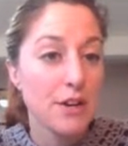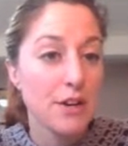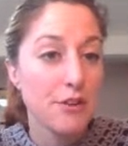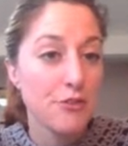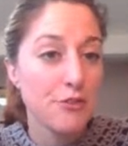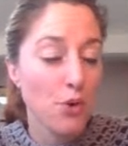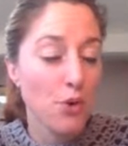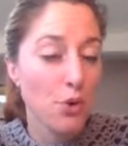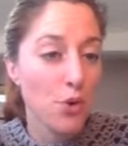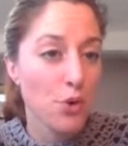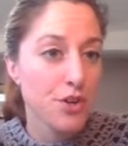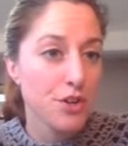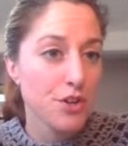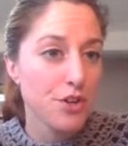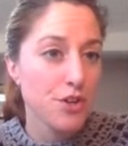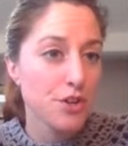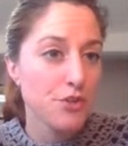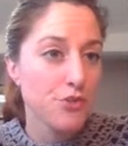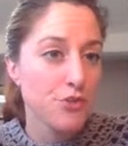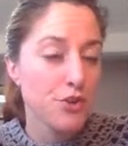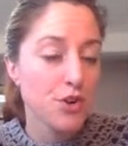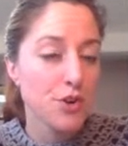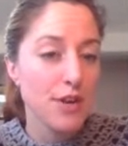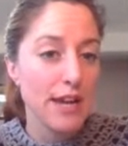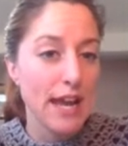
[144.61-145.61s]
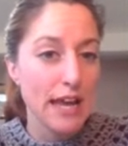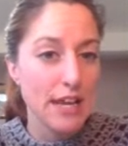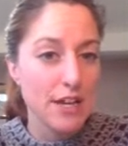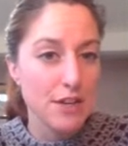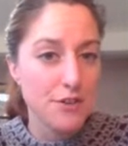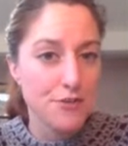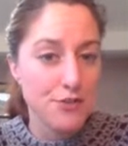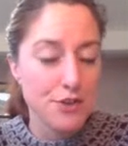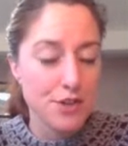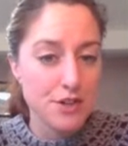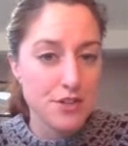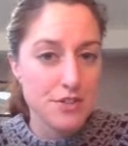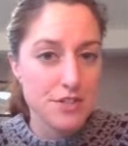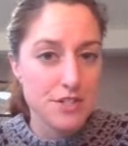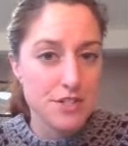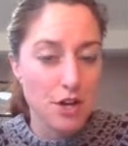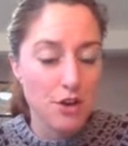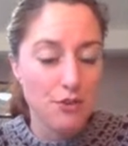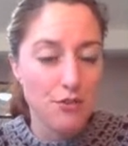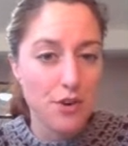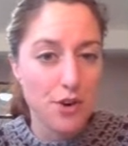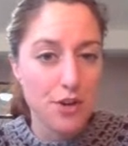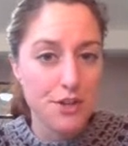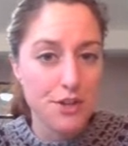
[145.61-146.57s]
in a folder you've created for yourself